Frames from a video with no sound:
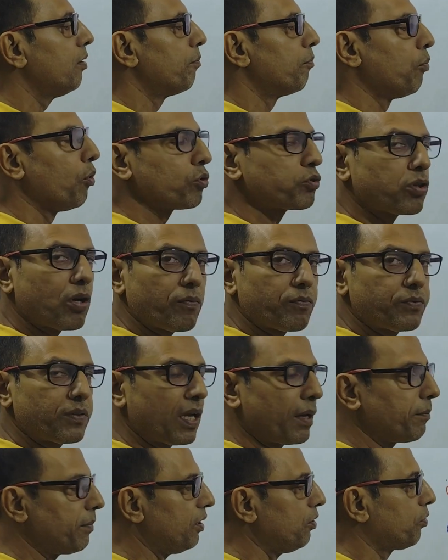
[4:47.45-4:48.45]
both of
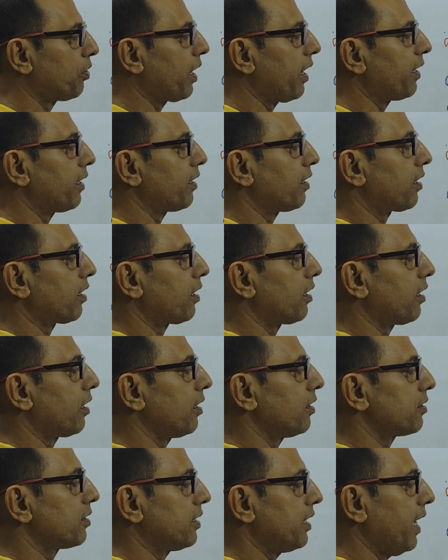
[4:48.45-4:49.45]
them you can
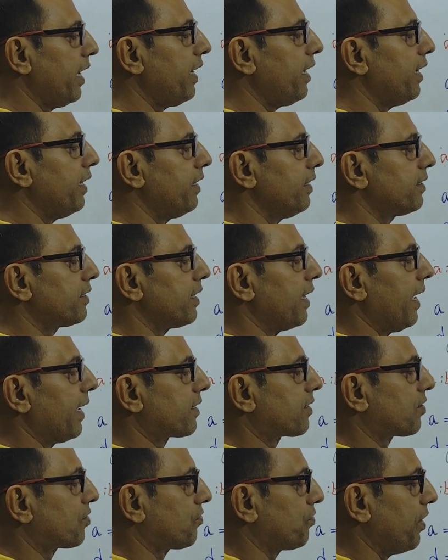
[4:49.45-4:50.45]
say it is
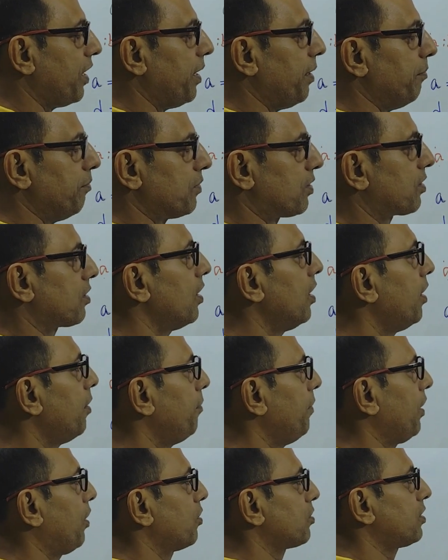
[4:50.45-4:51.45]
extremes,
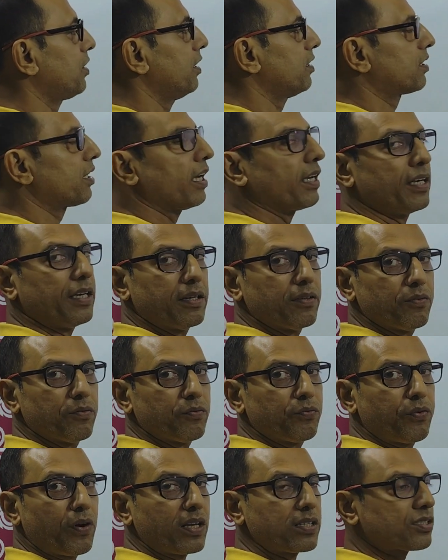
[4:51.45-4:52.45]
because this is the
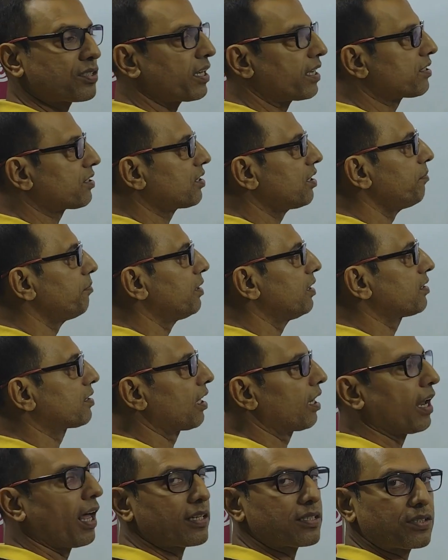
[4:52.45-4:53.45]
first extreme, this is
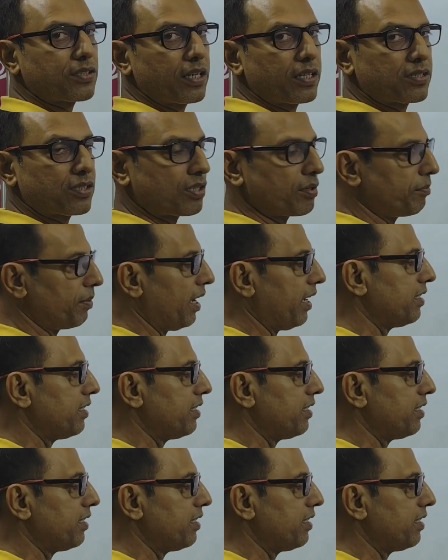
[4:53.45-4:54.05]
the last extreme.